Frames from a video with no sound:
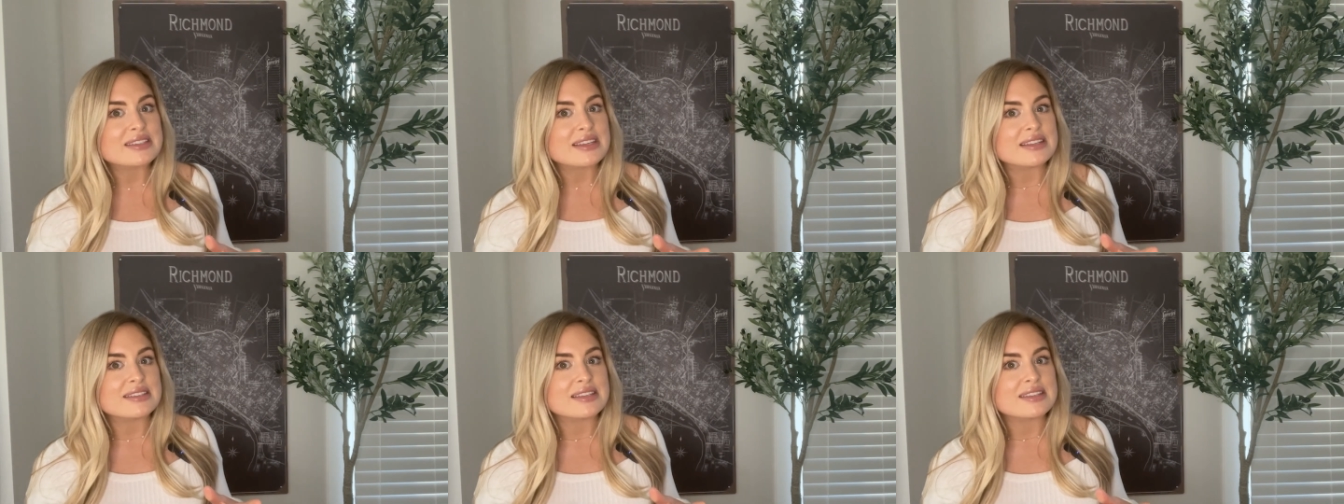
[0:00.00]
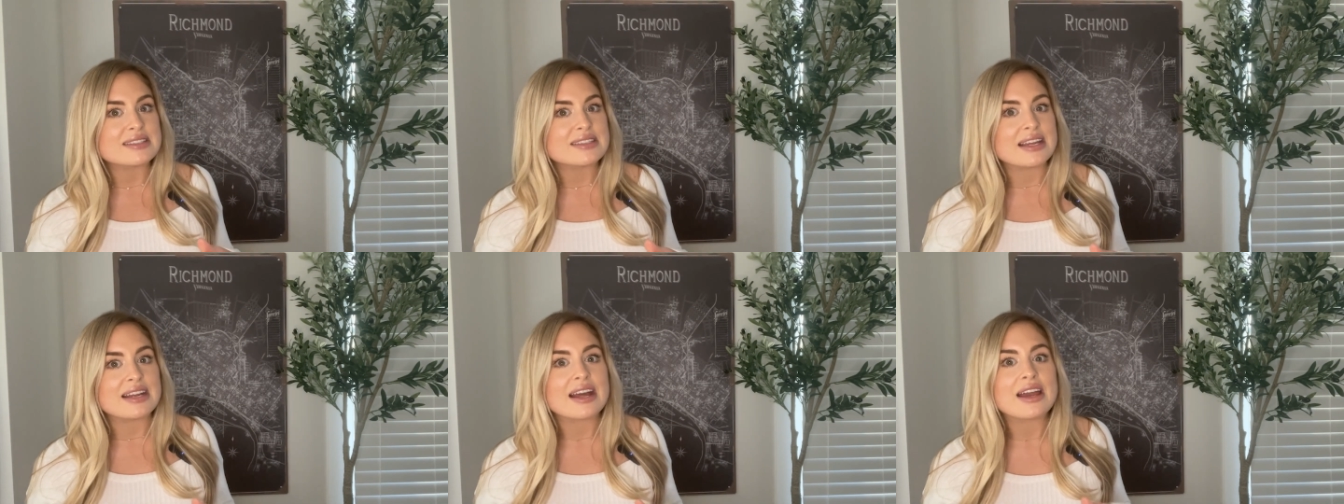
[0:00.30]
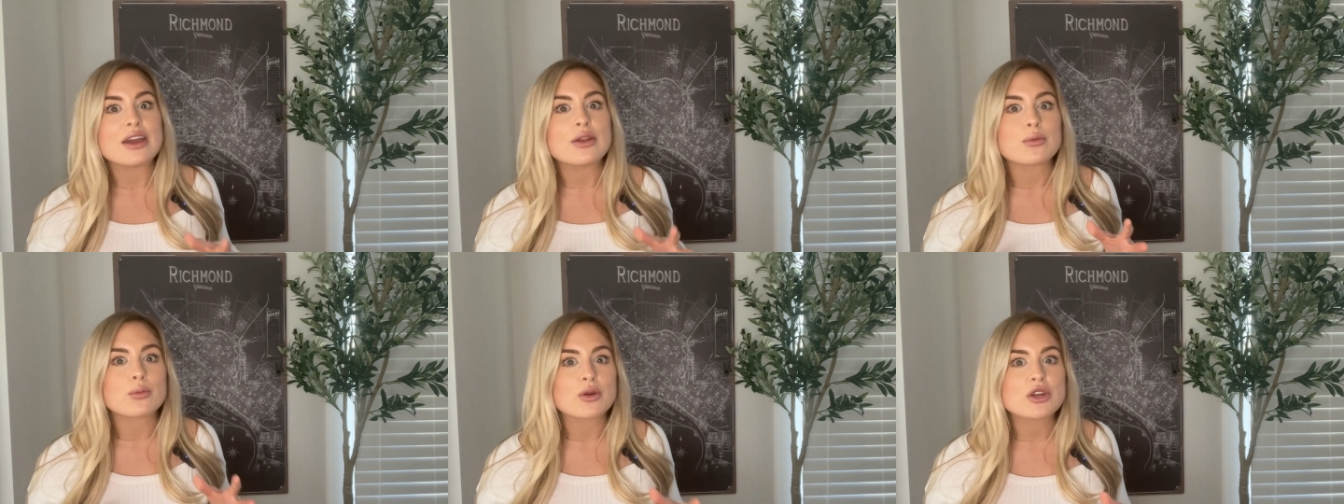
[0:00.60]
Census data,
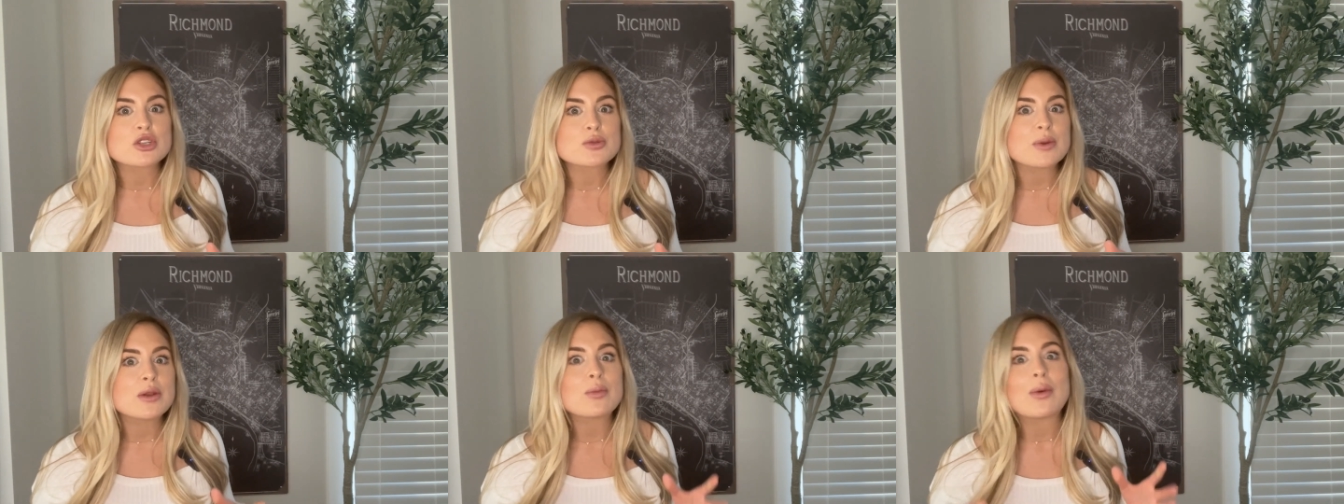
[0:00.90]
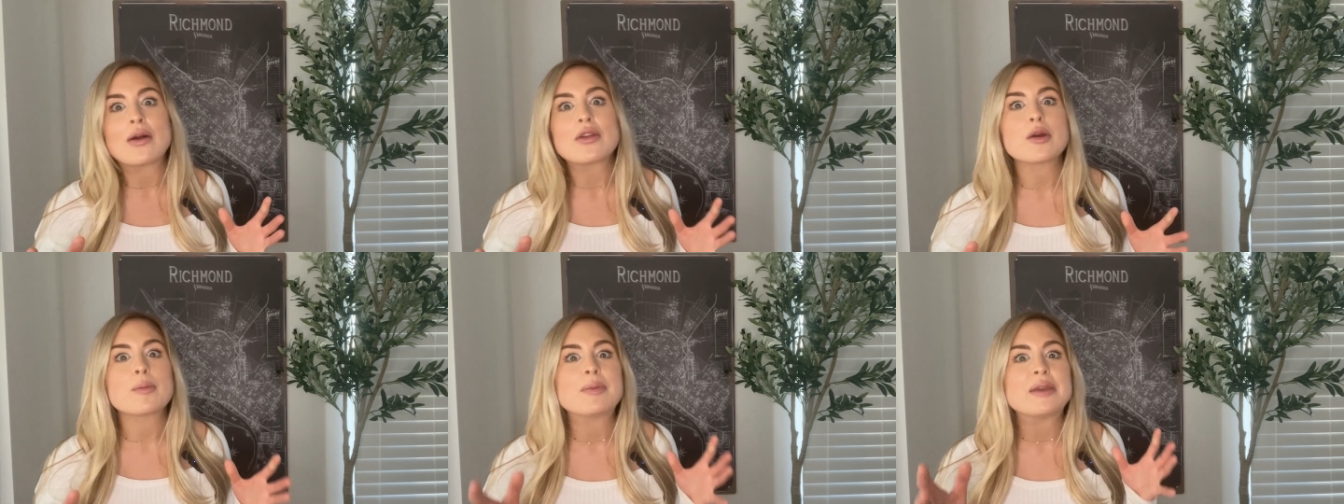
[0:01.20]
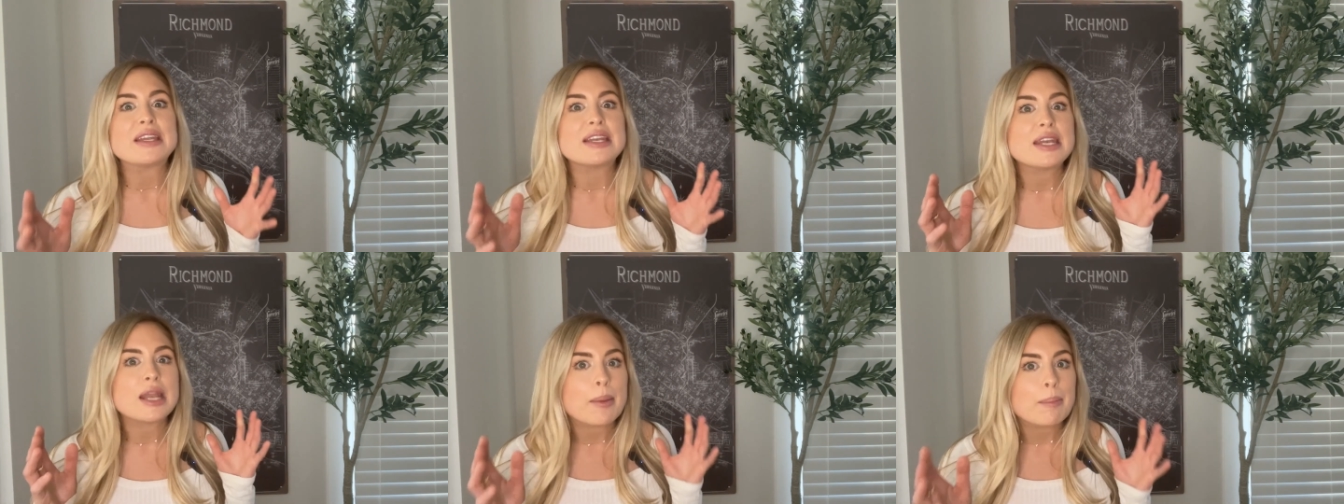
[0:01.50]
and Richmond wound up
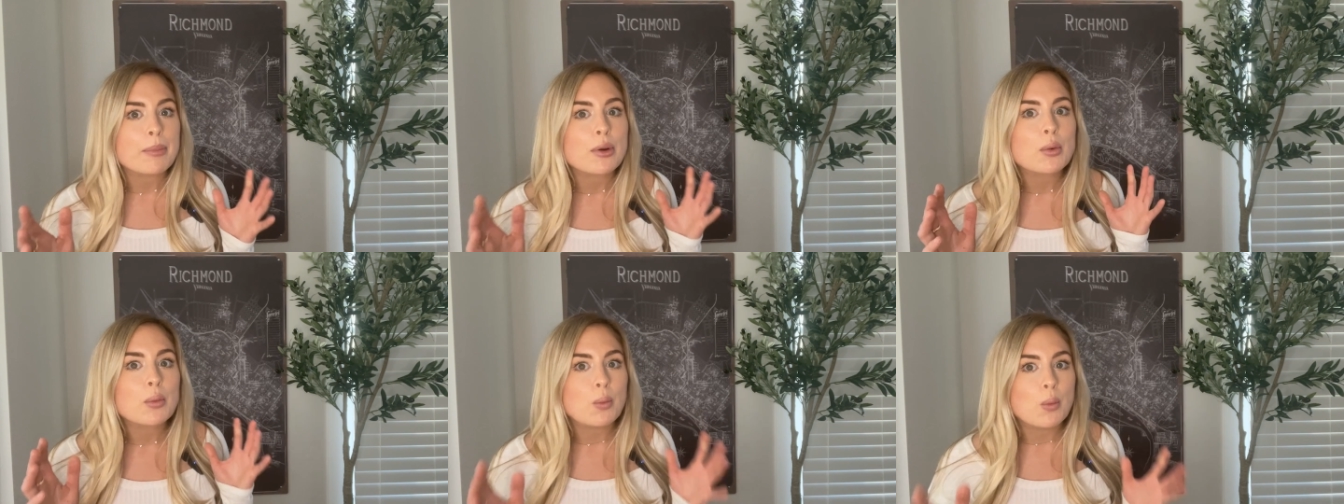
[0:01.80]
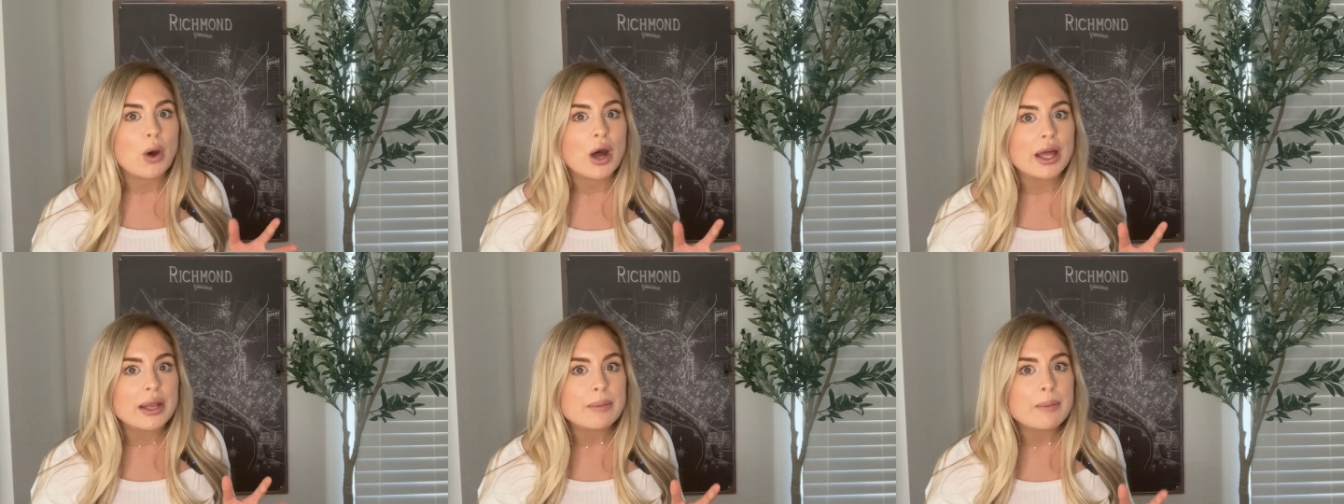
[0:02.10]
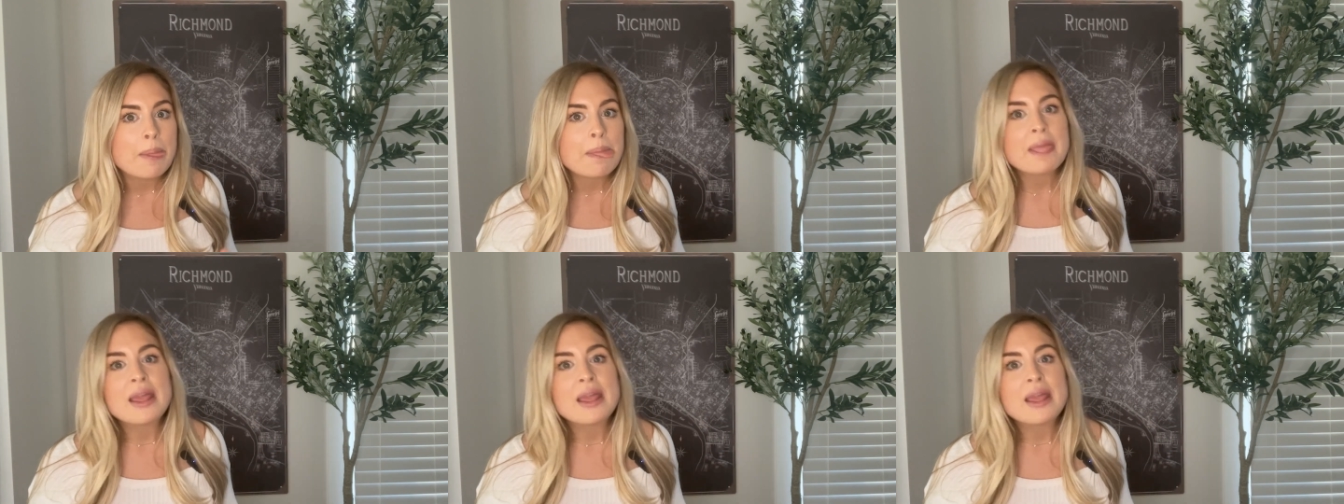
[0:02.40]
being number 1.